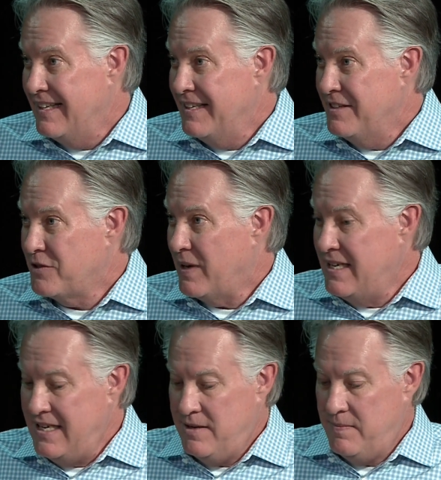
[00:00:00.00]
So I
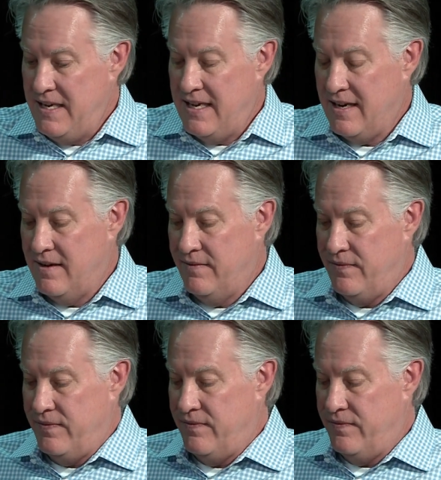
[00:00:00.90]
need to be kind of
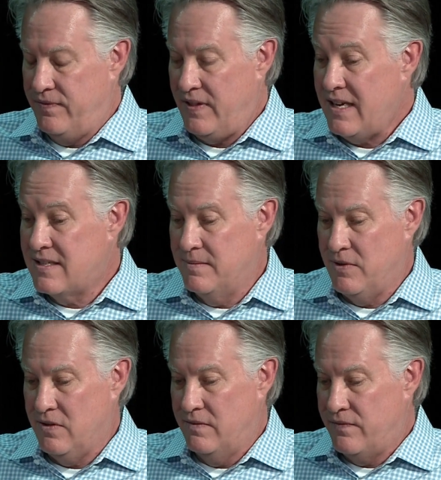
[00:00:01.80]

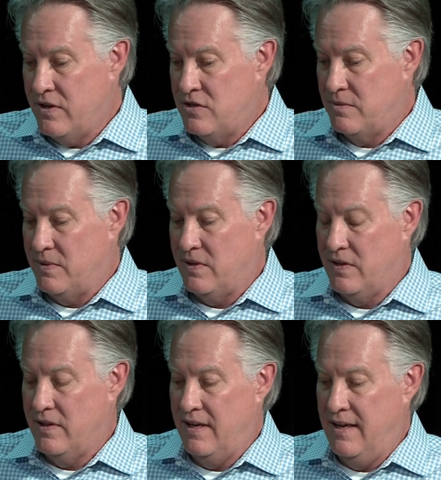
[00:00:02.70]
flexible and
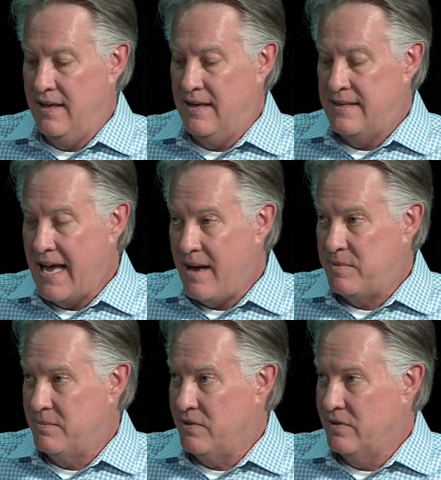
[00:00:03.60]
fungible and
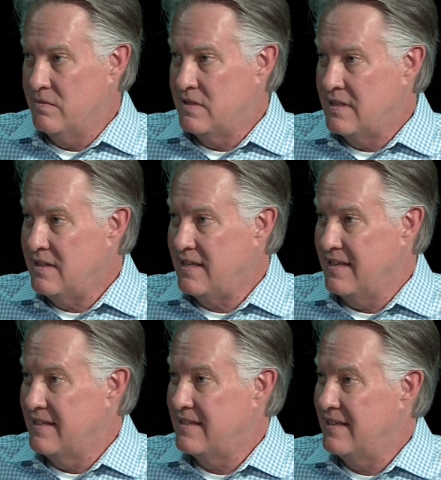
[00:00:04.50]
adaptable and
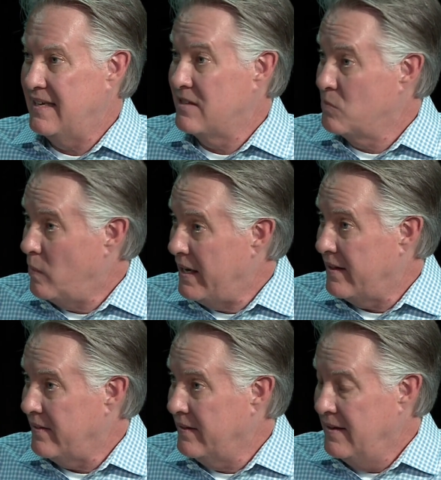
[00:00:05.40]
resilient as
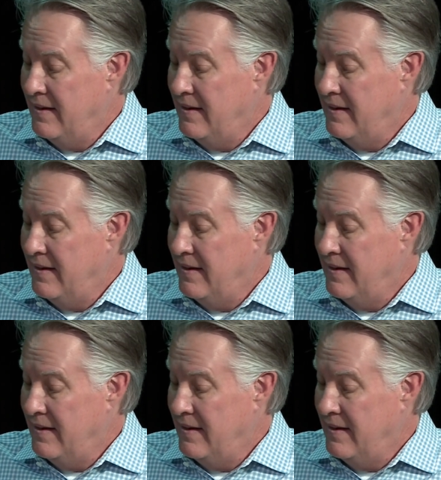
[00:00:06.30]
well.